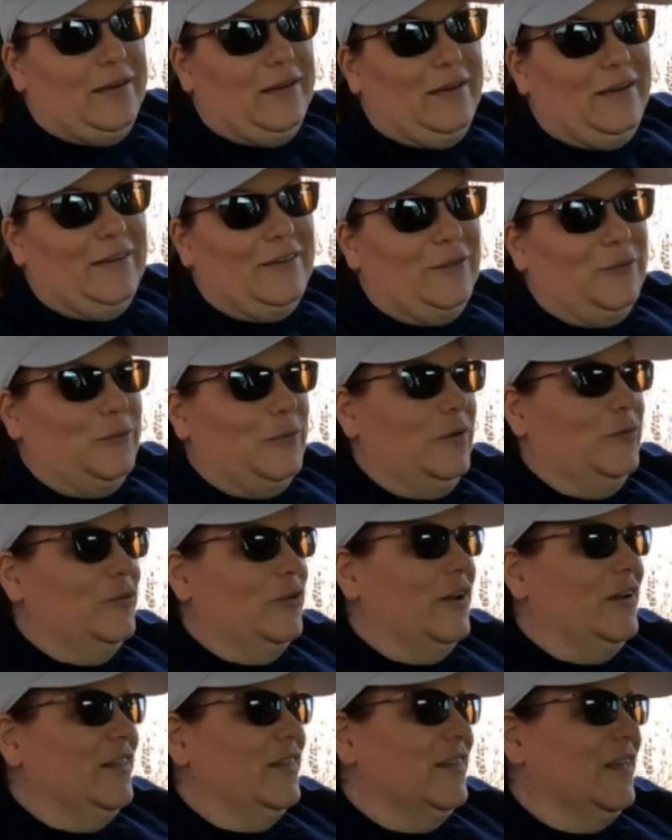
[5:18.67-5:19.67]
I guess, is what I'm
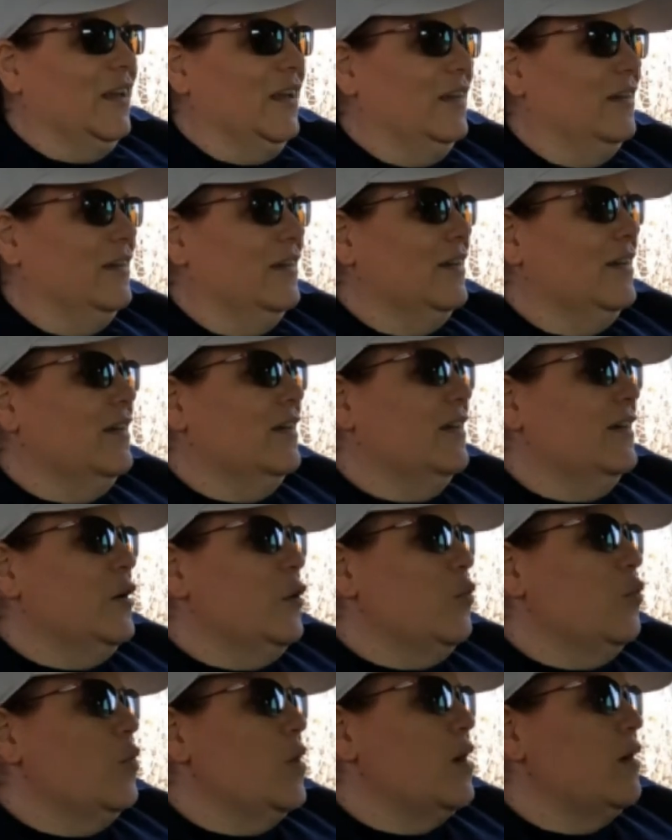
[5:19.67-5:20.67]
trying to say.
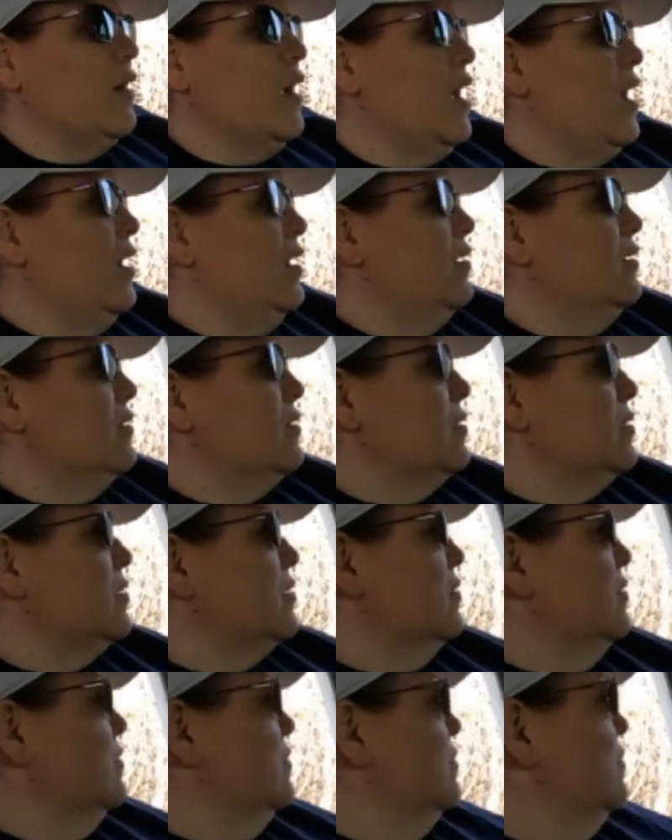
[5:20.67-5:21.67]

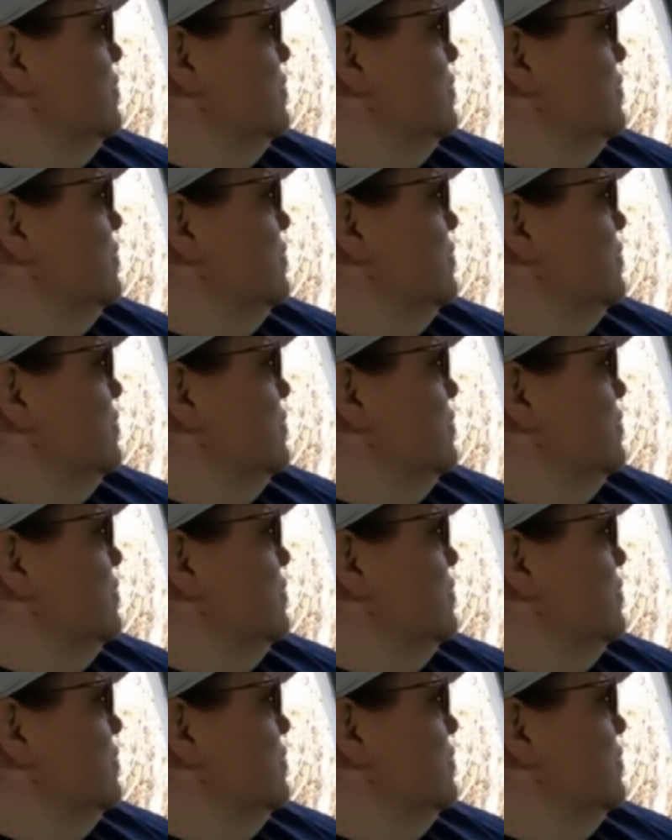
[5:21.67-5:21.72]
Whereas